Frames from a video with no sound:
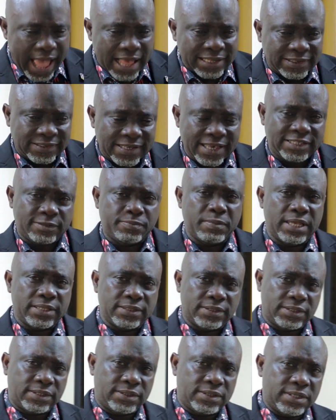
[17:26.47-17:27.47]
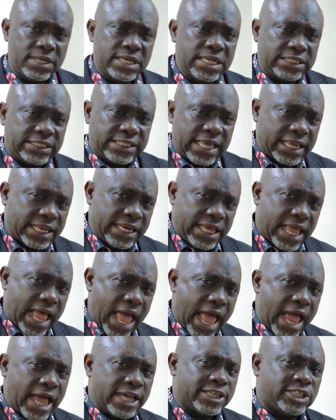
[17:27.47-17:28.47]
assessment,
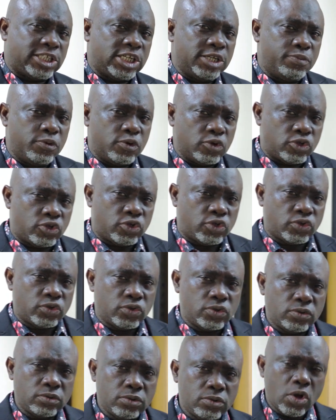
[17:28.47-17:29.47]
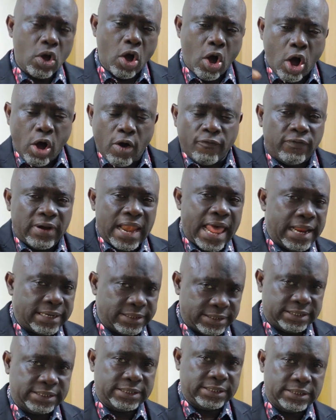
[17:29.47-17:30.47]
technical attributes of
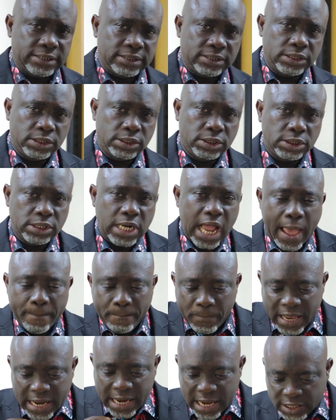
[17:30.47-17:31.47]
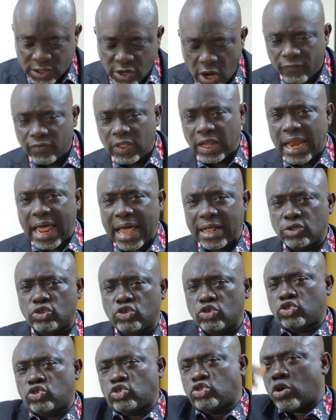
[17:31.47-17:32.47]
land, ability of the land
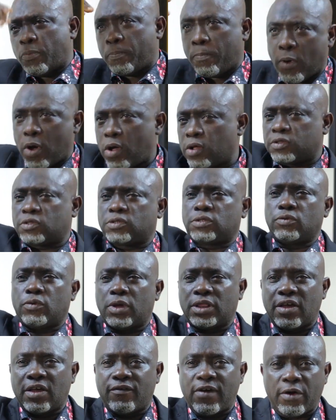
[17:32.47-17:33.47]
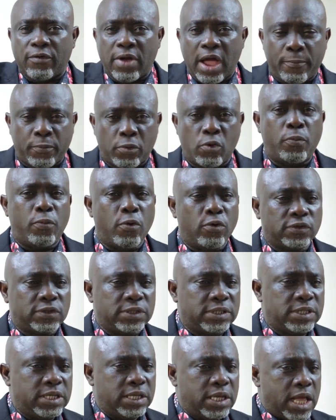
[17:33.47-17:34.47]
to support whatever we are
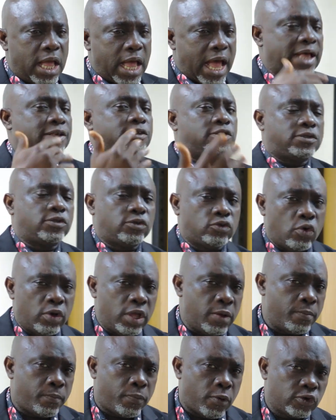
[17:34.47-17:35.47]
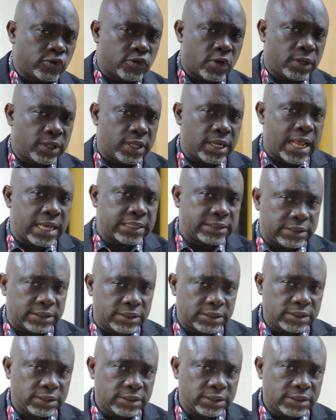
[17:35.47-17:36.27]
proposing as to impose on the land